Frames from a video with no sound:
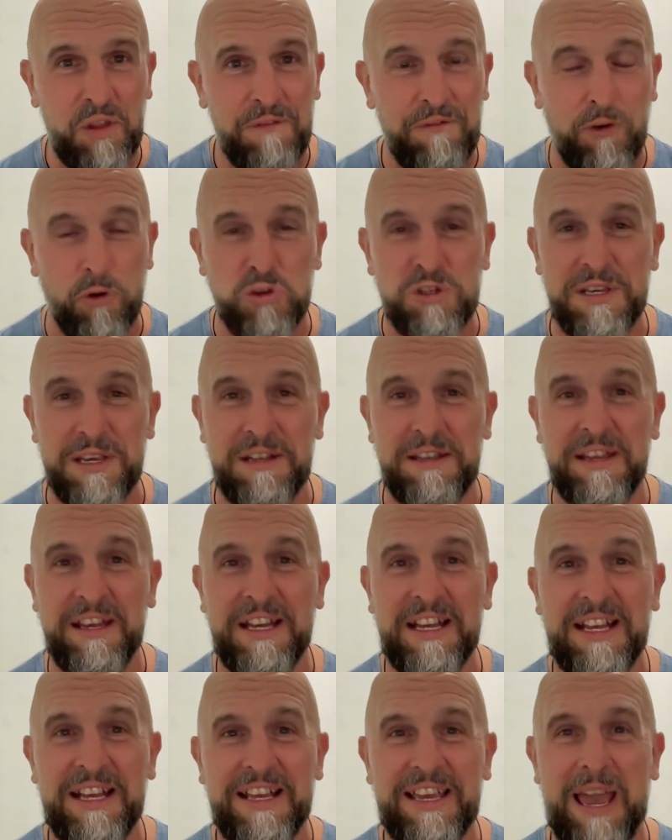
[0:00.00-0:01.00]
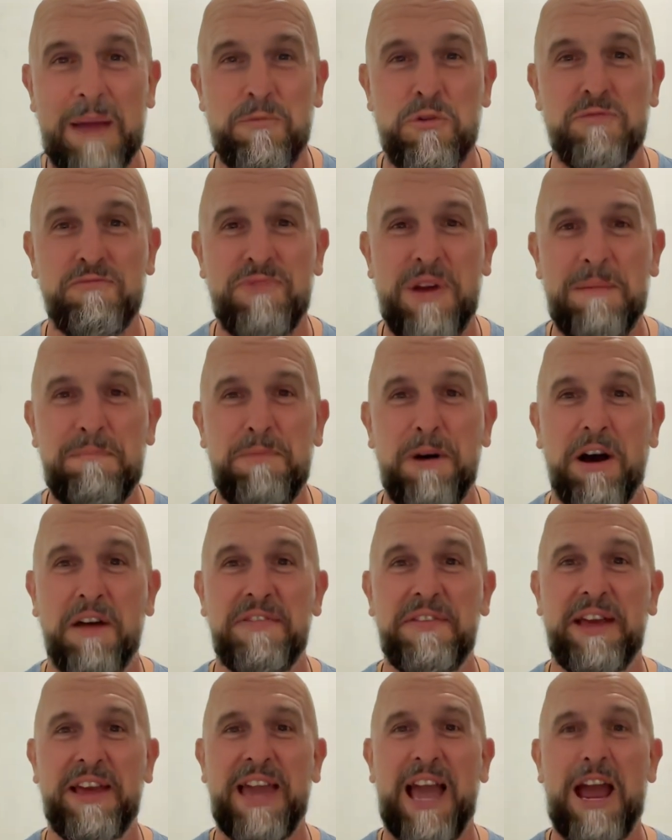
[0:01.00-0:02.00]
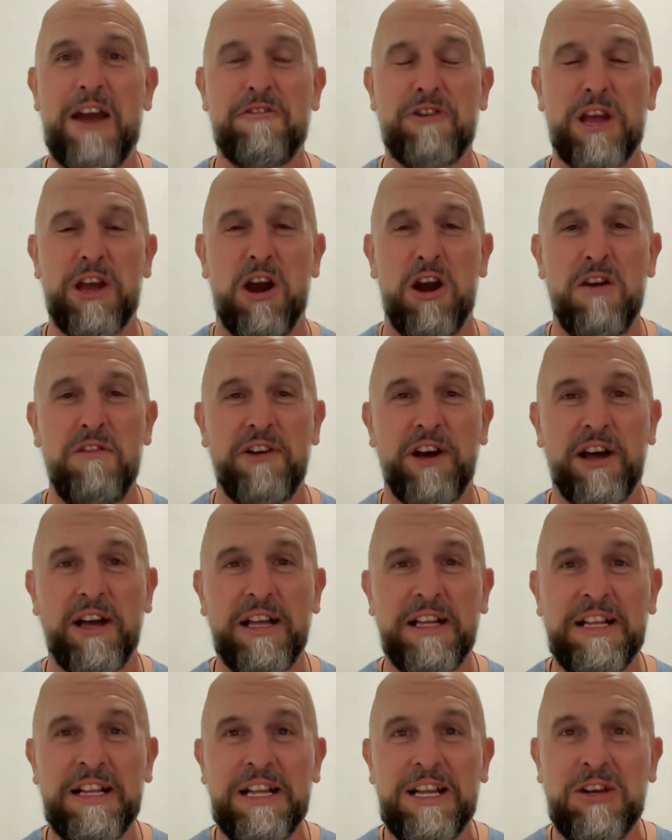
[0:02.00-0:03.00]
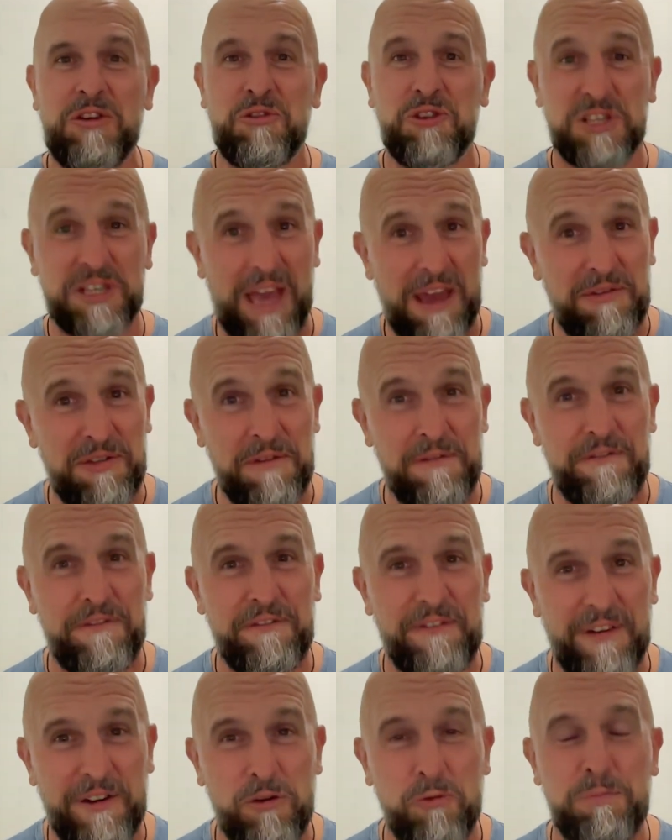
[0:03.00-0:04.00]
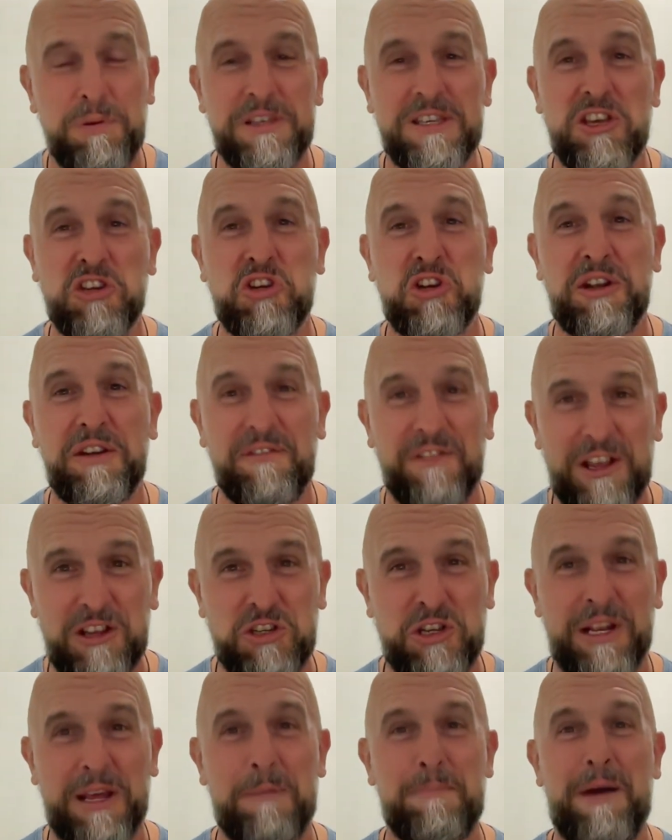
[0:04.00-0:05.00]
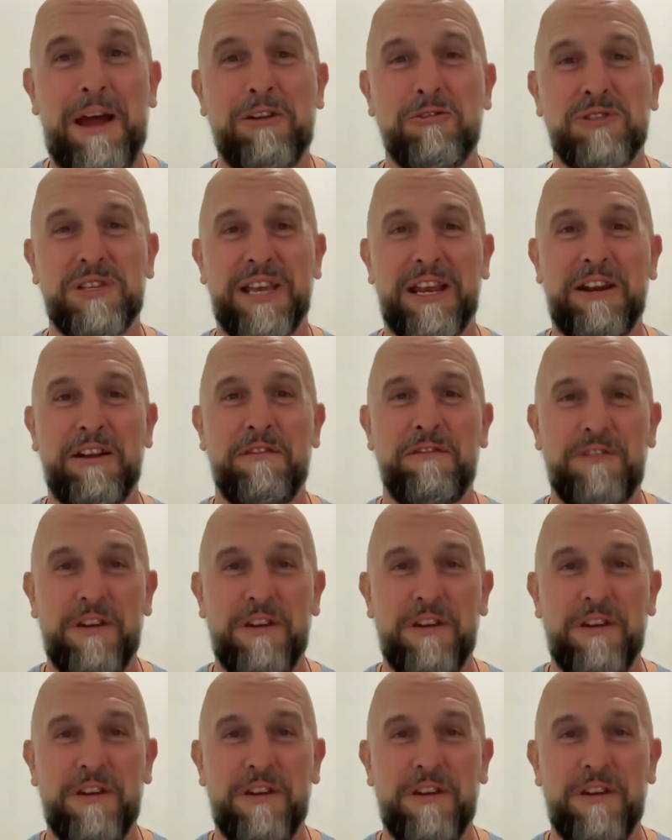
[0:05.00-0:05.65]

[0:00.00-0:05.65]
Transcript: forcing Cameron Redpath to carry over, which gave them field position, eventually a penalty and a